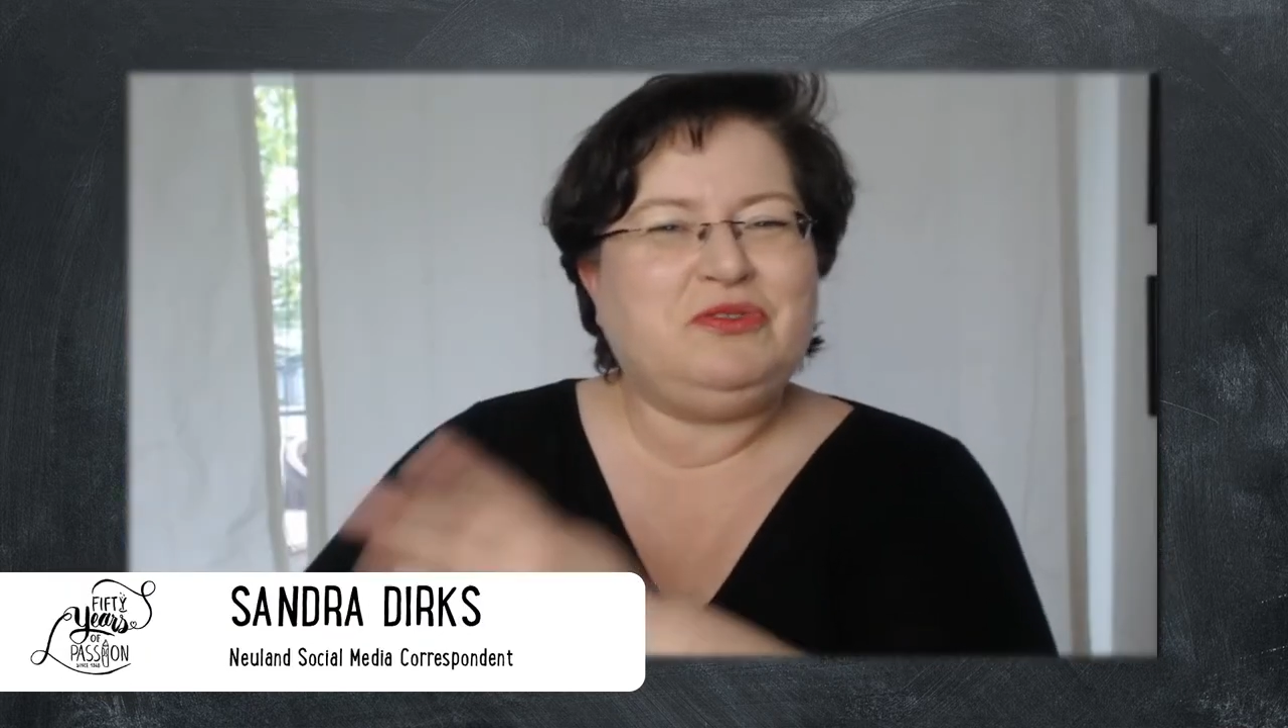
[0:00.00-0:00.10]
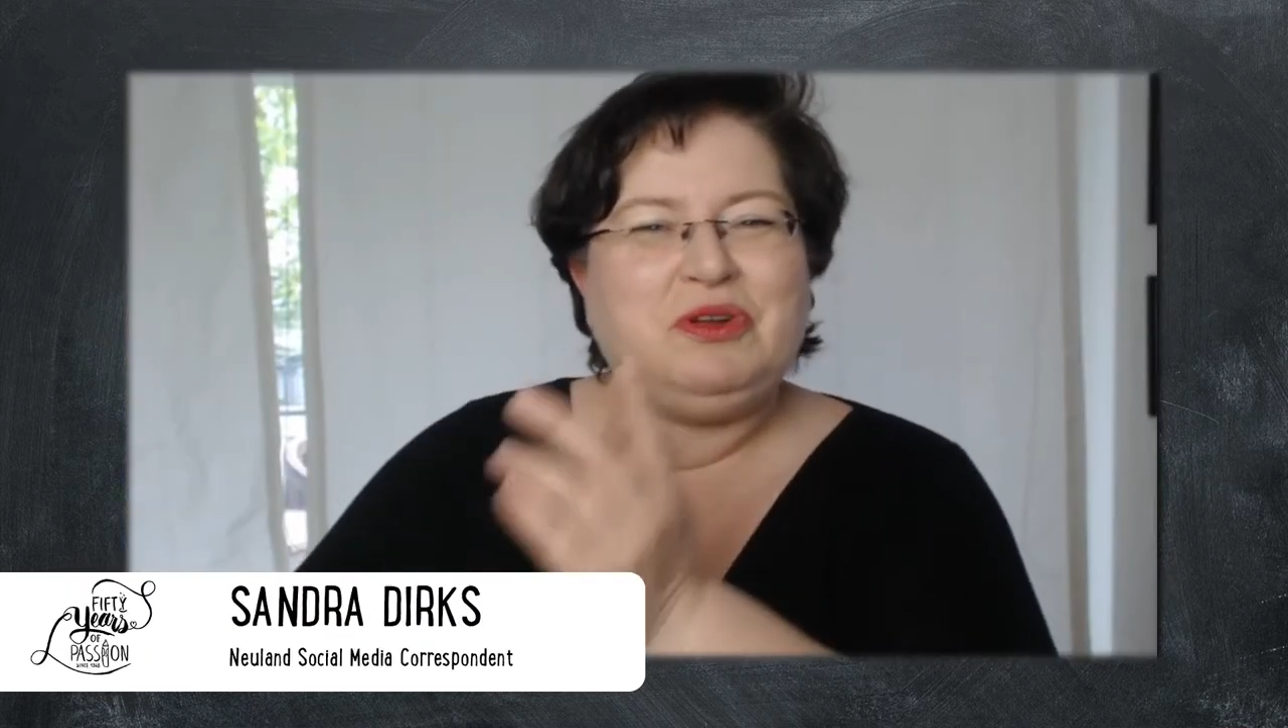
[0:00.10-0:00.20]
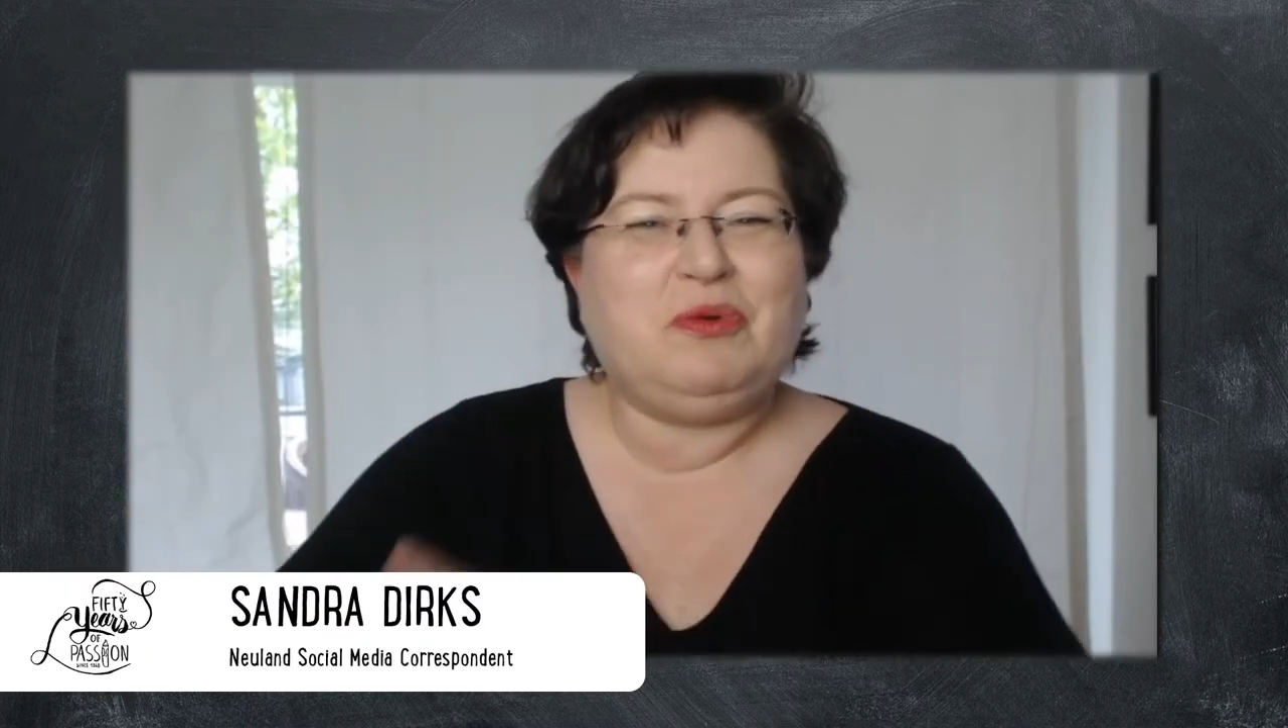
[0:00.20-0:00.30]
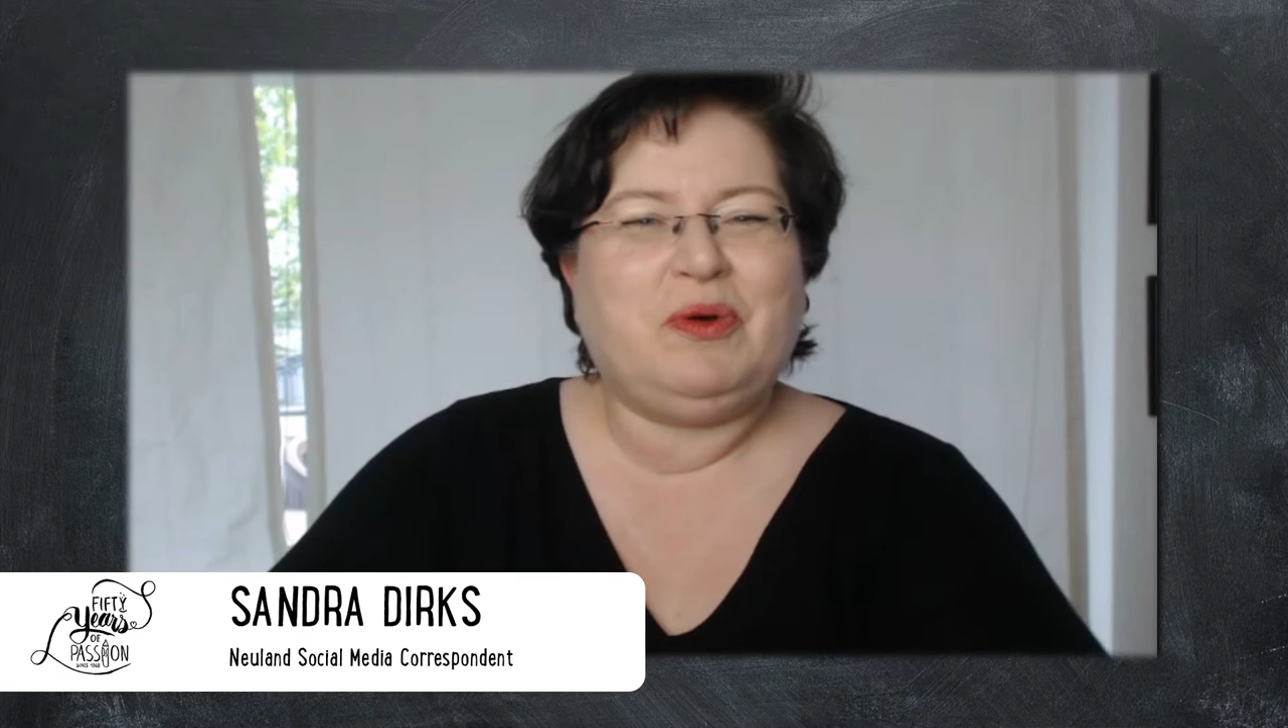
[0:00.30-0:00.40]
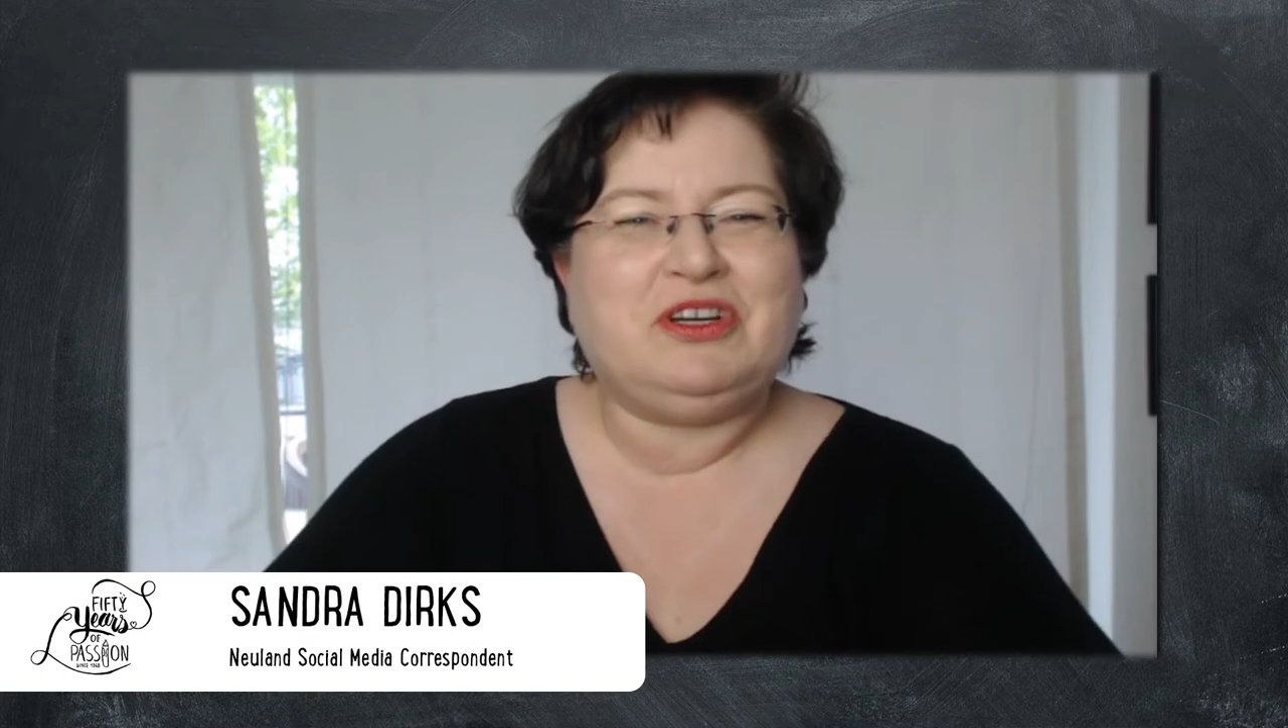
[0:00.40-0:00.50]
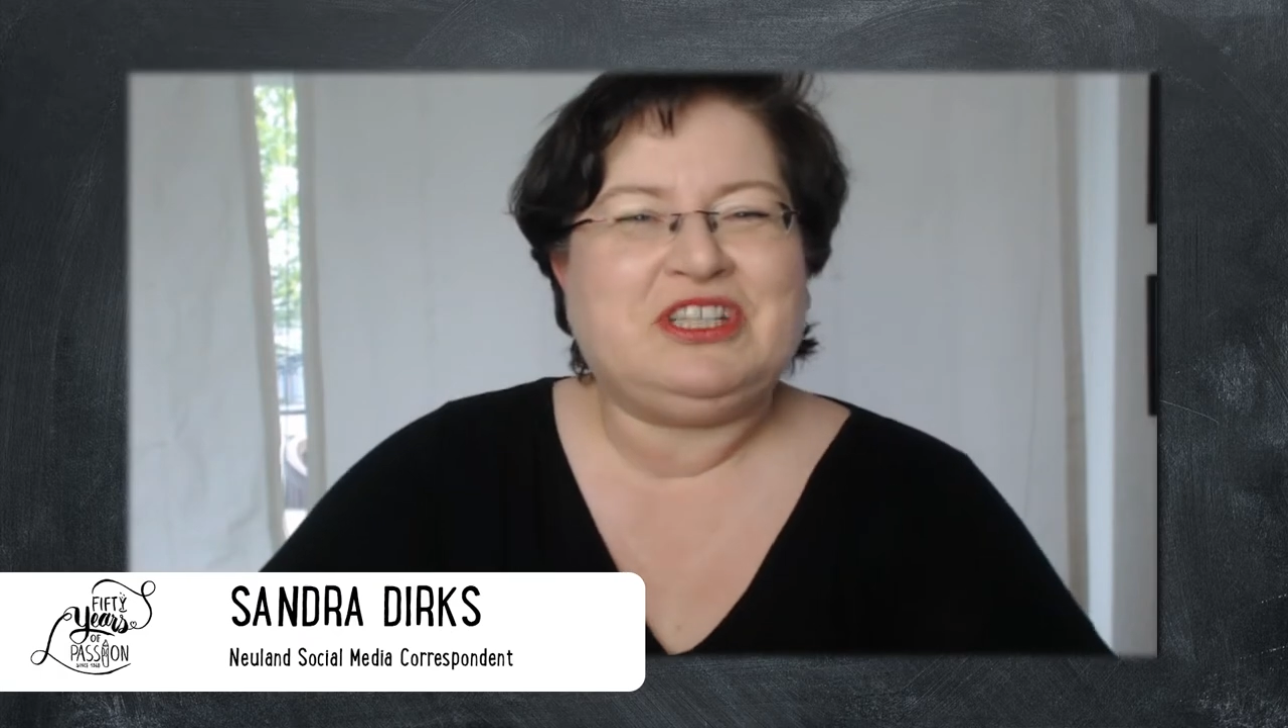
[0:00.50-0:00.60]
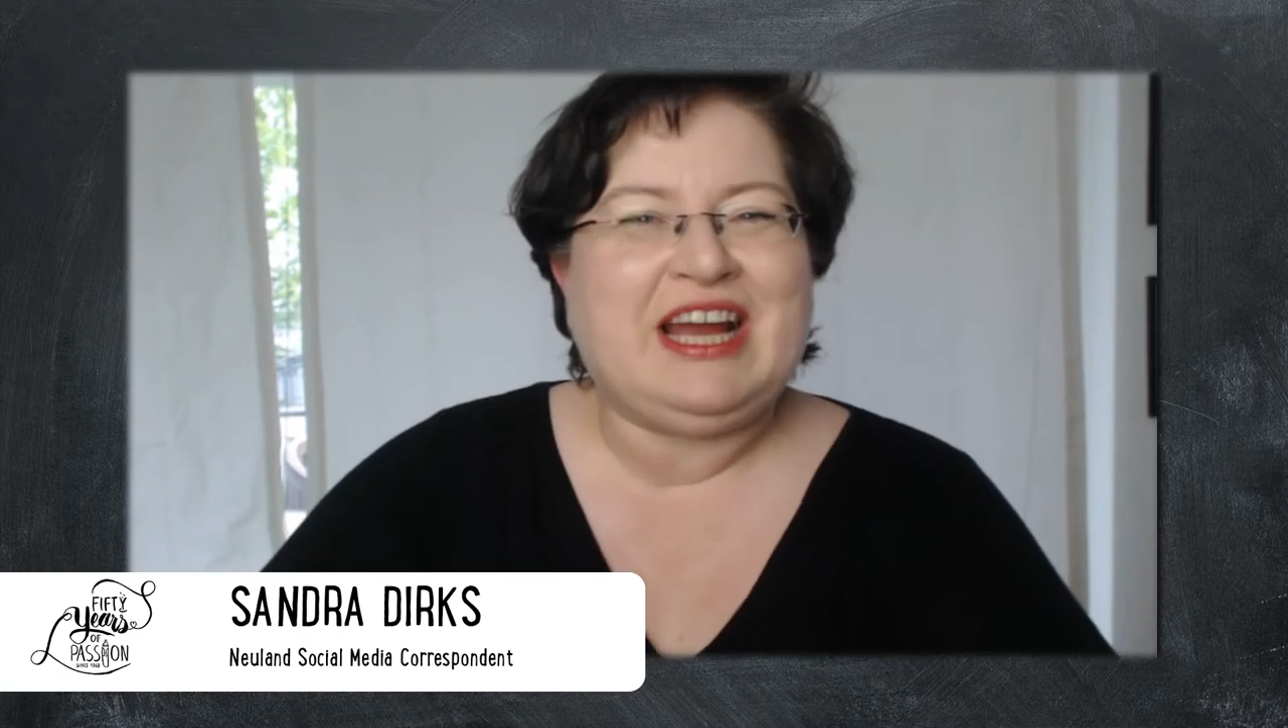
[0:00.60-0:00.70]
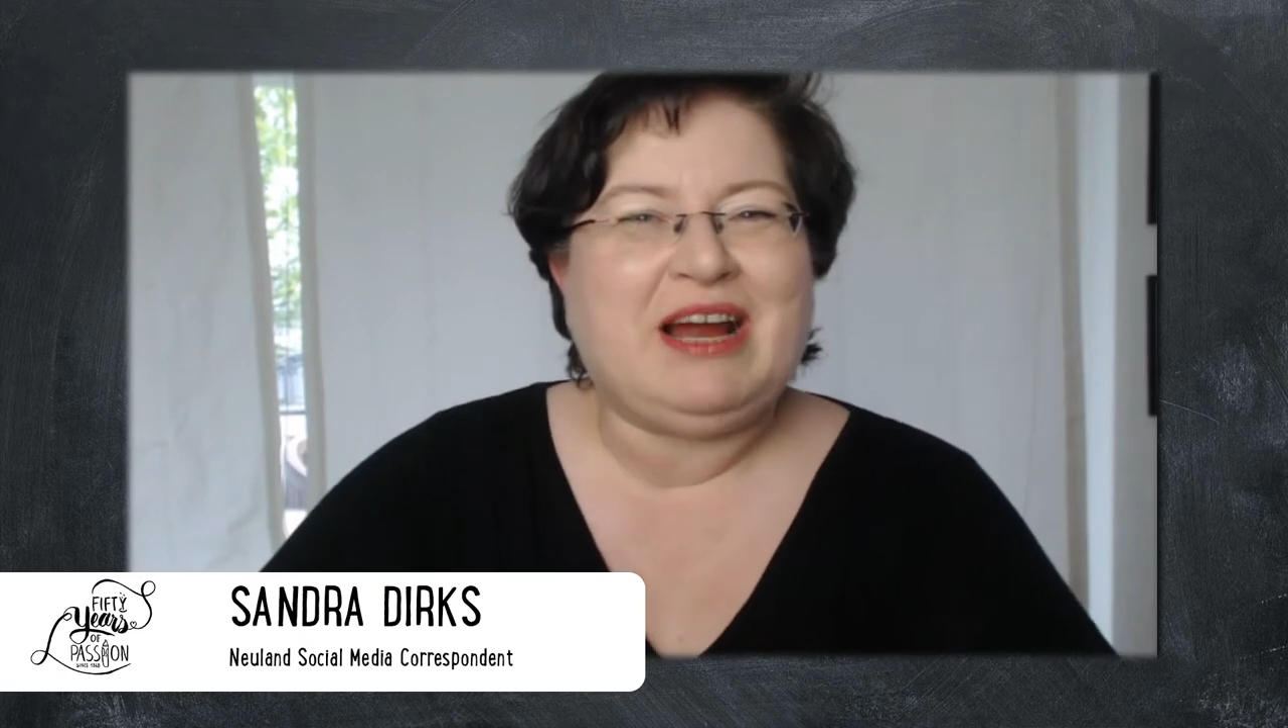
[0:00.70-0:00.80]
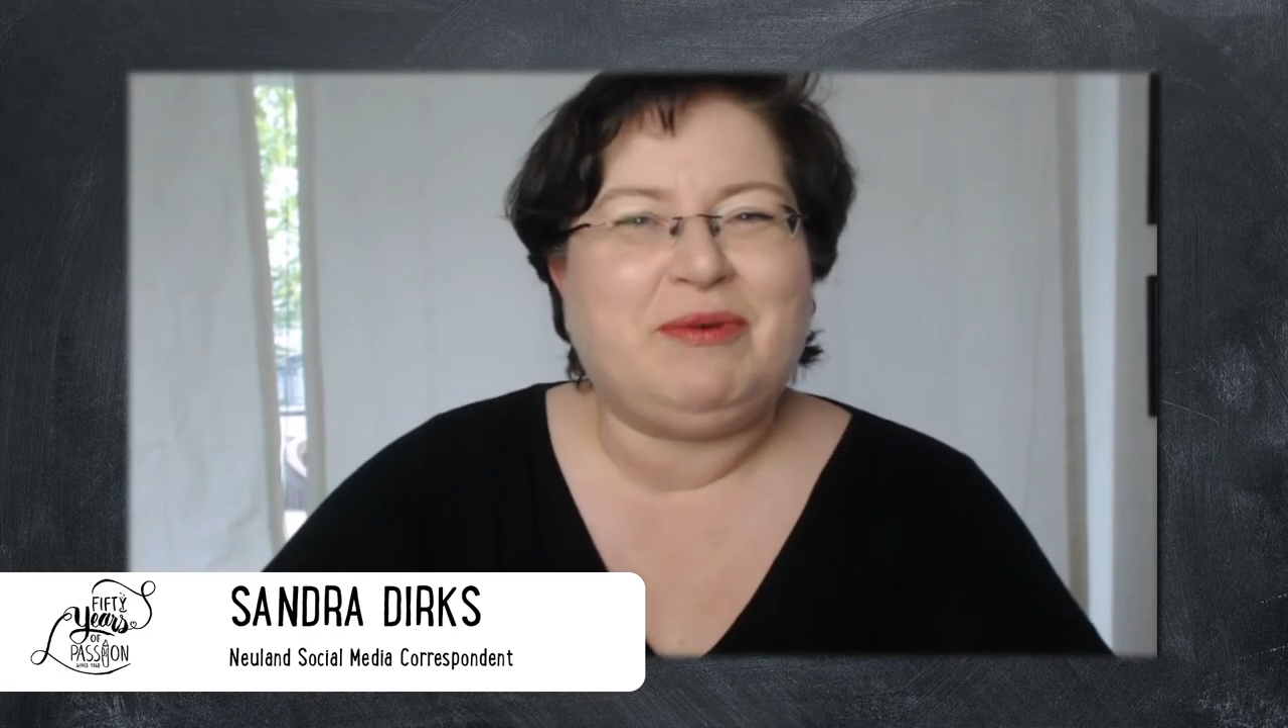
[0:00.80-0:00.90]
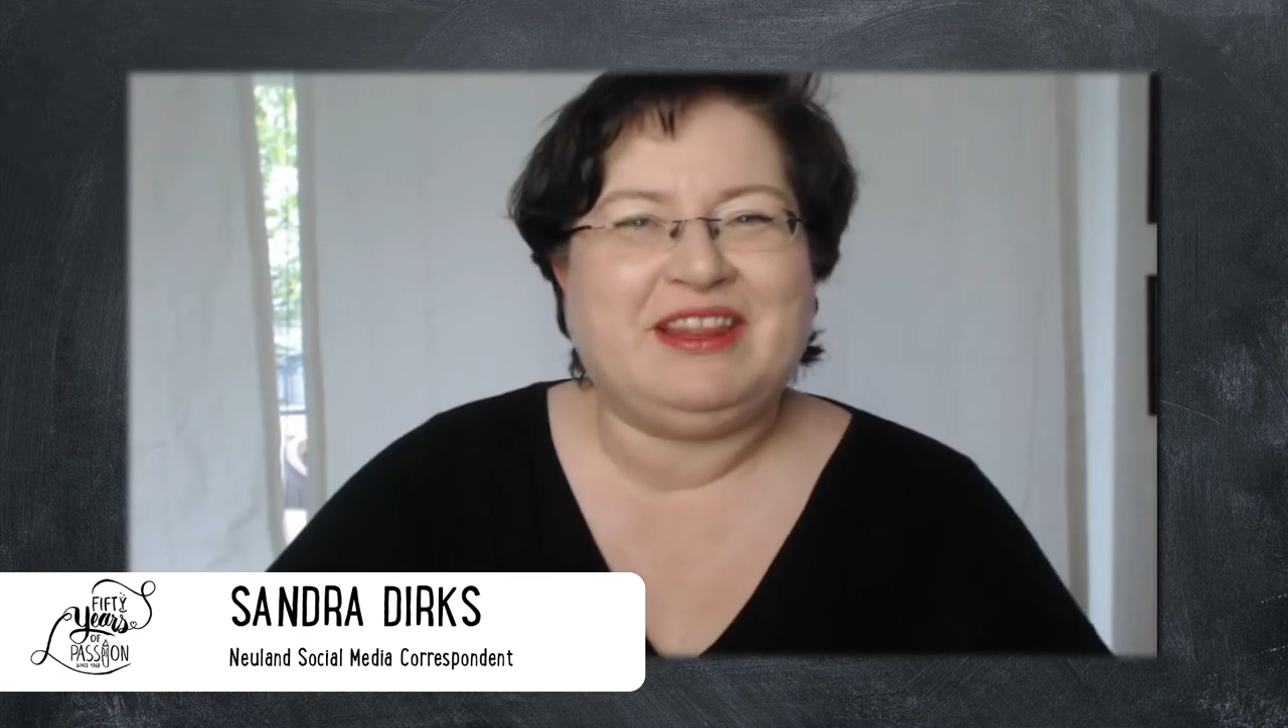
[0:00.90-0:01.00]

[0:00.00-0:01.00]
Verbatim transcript: do you want to share